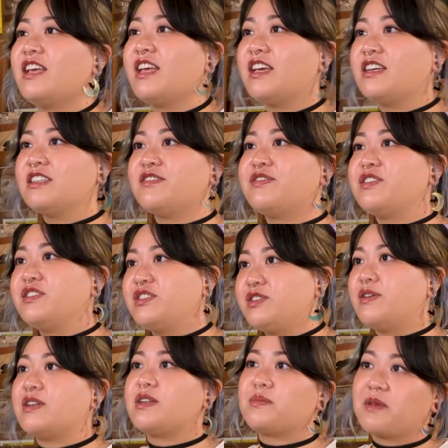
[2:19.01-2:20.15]
And if you
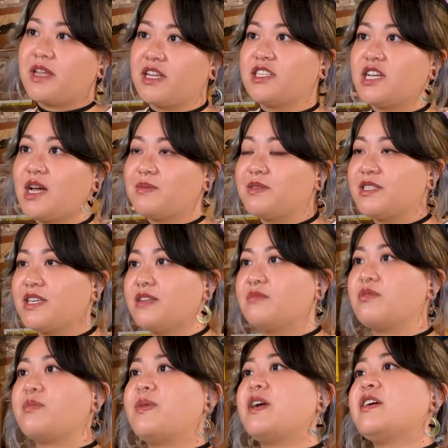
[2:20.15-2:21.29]
do end up getting chapped skin,
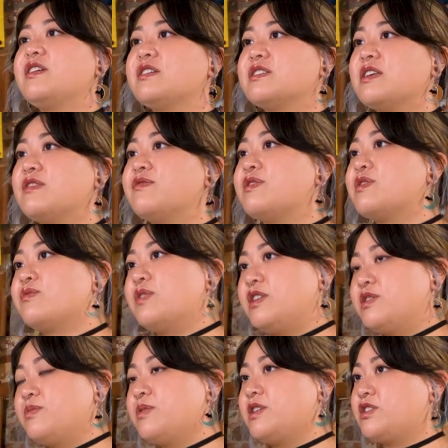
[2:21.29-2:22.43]
preparing yourself with a
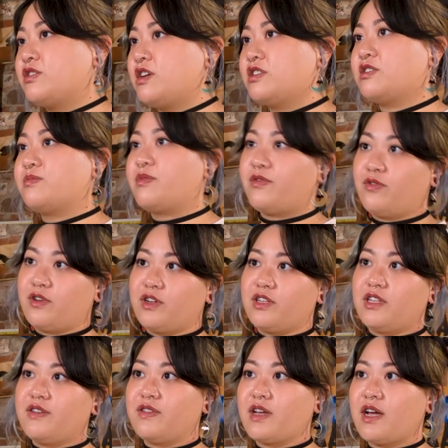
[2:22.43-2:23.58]
rich moisturizer before you
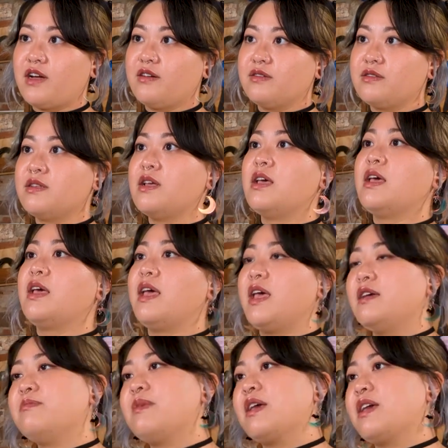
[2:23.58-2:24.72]
leave the house
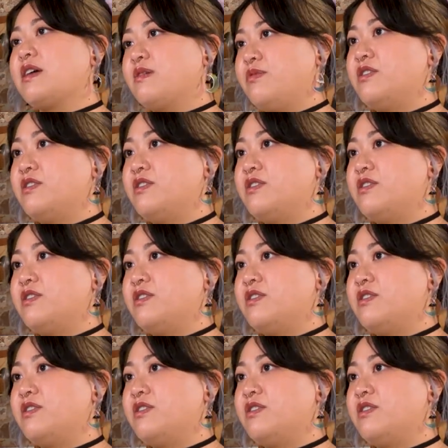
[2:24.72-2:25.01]
and making a